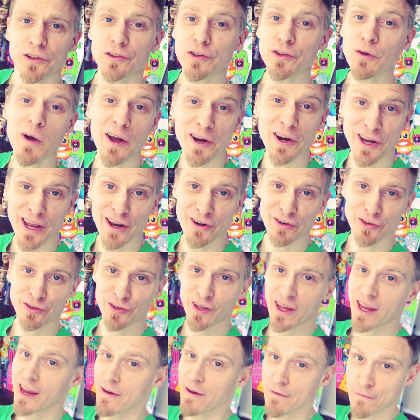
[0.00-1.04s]
So I dare
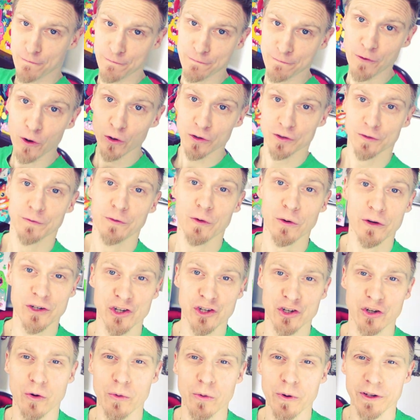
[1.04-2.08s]
say Fox
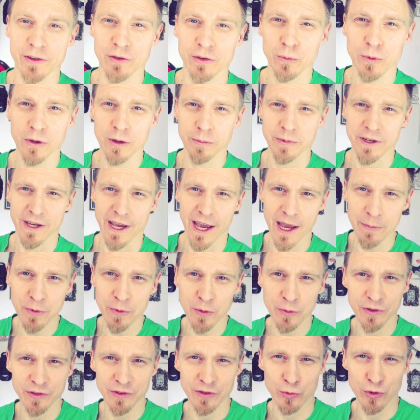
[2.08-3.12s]
Forge Toys will be
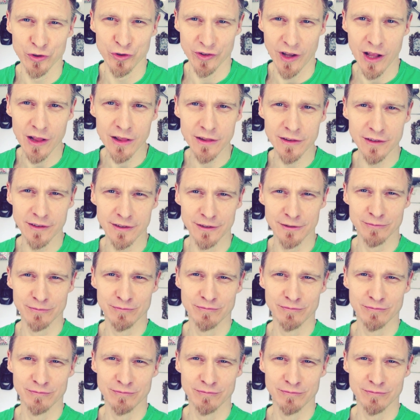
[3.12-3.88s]
happy with the result,